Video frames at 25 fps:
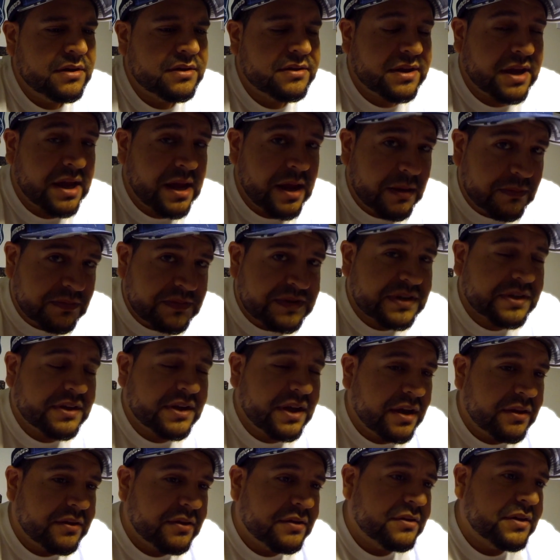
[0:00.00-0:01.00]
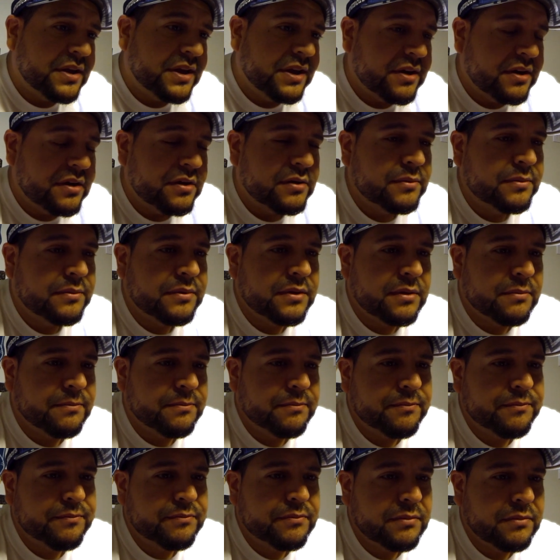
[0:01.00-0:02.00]
came together here.
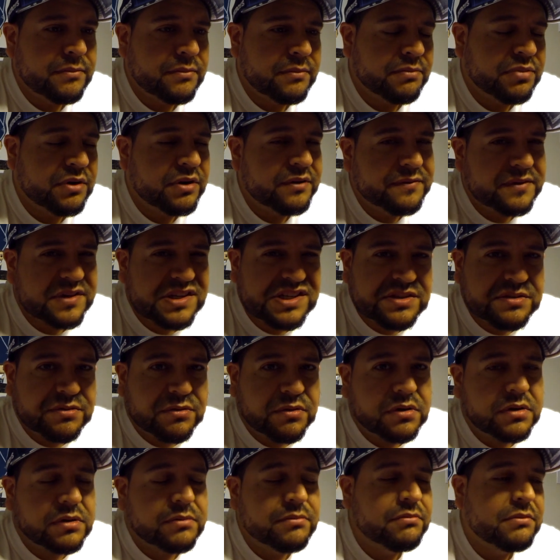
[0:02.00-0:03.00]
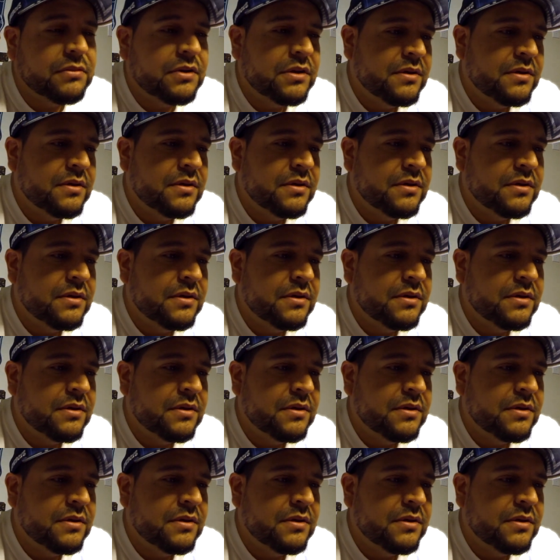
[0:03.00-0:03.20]
Perfect storm.